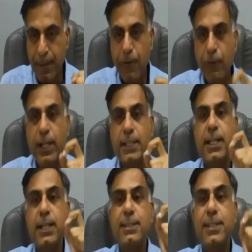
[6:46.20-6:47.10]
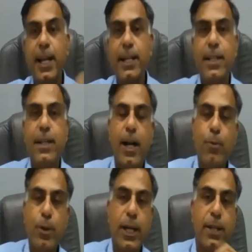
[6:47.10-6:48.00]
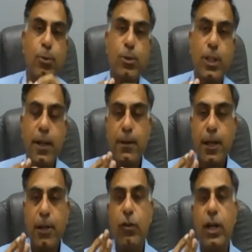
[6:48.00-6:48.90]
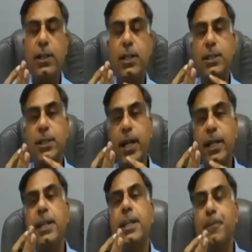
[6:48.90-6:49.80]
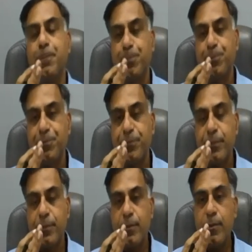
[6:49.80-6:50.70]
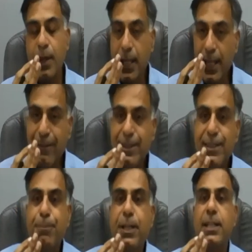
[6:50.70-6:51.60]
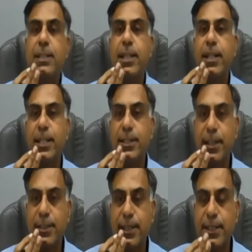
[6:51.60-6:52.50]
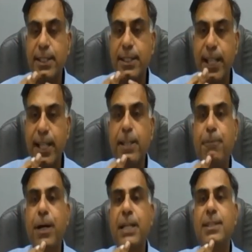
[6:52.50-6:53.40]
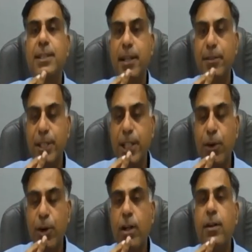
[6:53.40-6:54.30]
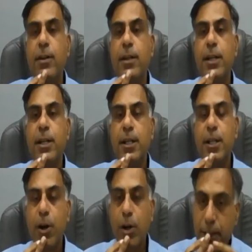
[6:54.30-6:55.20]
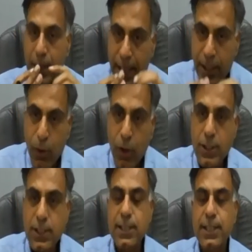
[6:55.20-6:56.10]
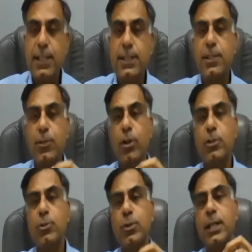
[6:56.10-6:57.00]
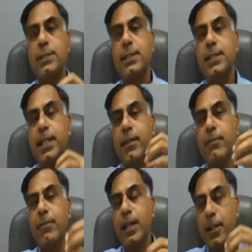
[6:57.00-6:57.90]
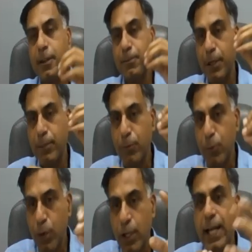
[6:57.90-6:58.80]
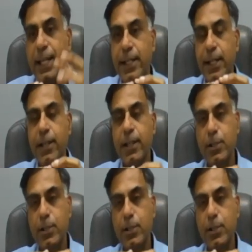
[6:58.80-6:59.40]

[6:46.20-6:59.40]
Now, when I said CIT, I would like to say that when the CIT levies a penalty against assessee, CIT passes a revision order, in all such cases also the assessee can file an appeal before ITAT.